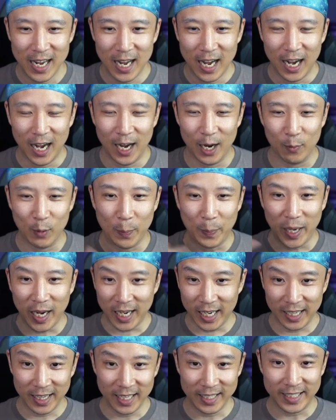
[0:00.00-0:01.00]
Repeating
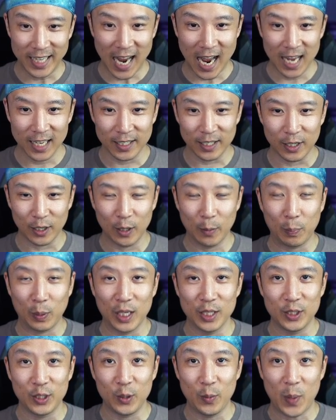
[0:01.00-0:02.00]
the Dazzler
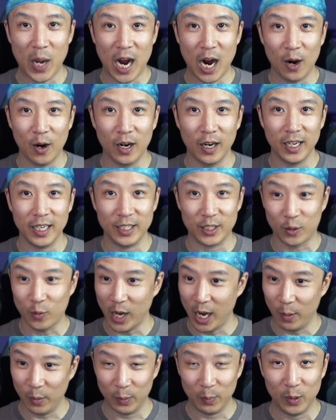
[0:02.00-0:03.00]
+2 power is great
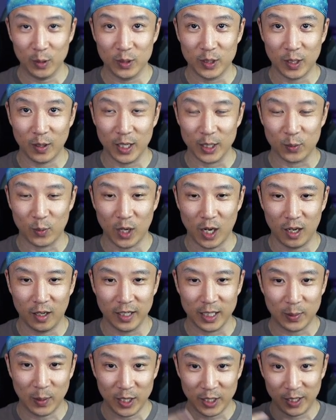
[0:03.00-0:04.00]
with Moonstone as well,
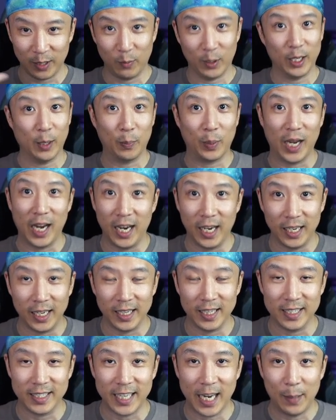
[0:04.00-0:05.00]
especially when they're played in the
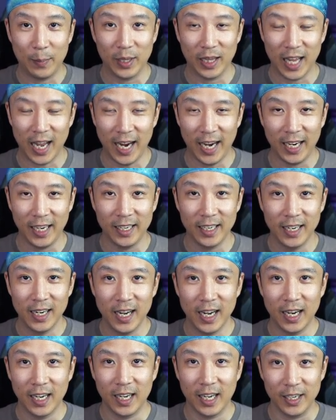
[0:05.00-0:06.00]
same lane.
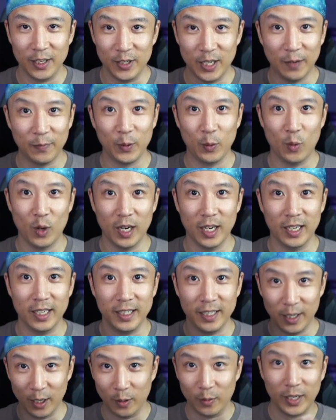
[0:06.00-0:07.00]
You definitely want to, you
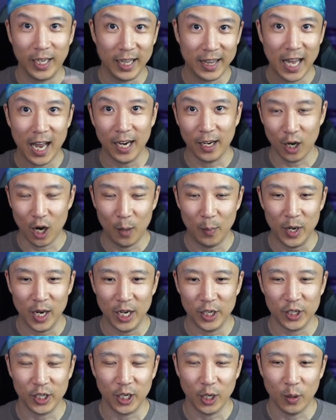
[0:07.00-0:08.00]
know, get that
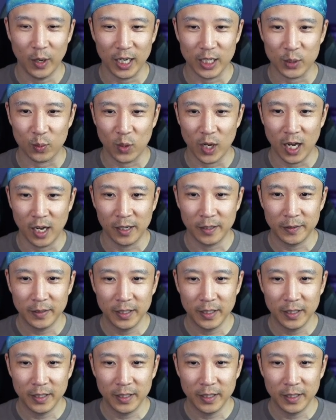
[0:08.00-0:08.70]
combination going as well.